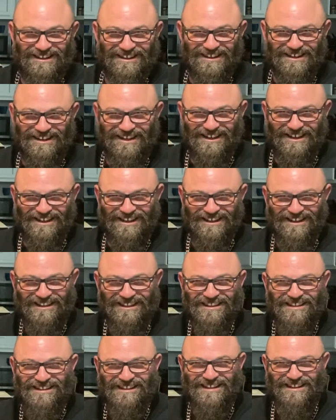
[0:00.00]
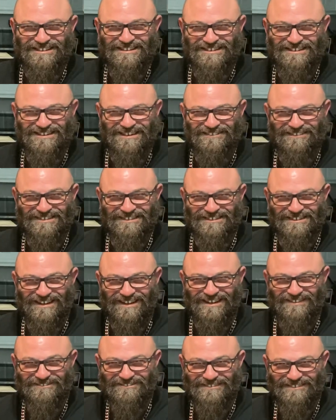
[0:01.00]
Let's see what's
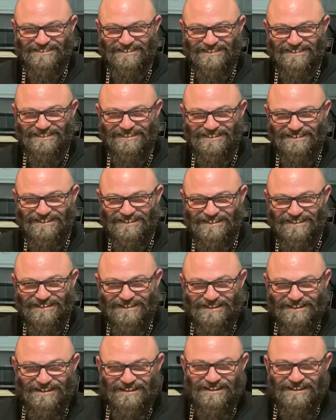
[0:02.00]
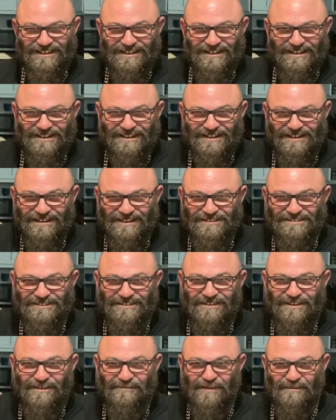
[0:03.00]
up. Here's
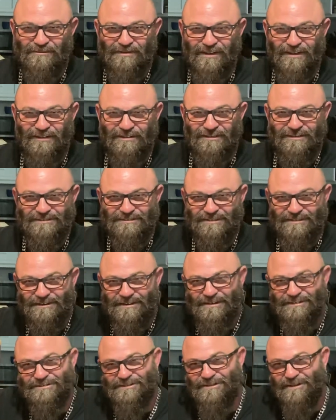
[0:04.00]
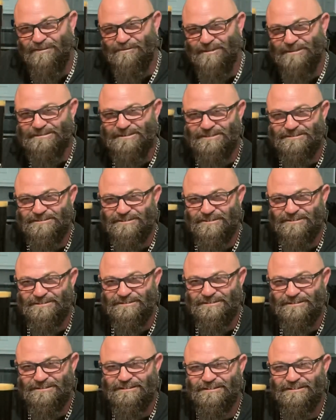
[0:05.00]
to all my brothers. Here's to all my sisters.